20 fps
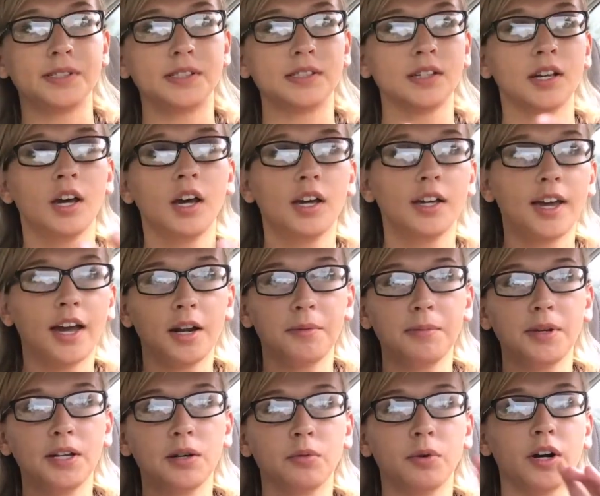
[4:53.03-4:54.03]
It's
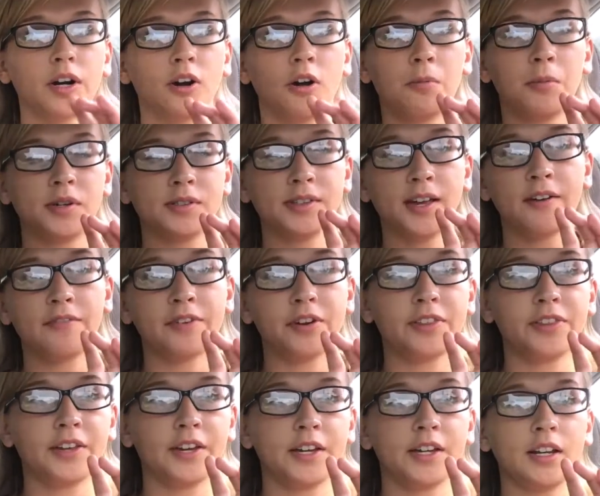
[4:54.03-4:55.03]
getting me to work almost
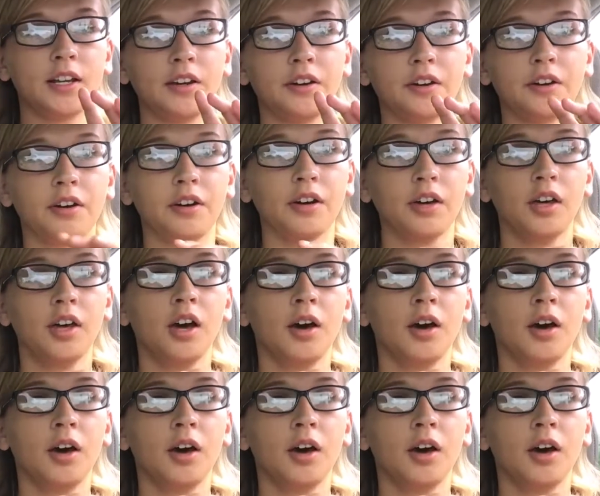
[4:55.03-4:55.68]
everything in here.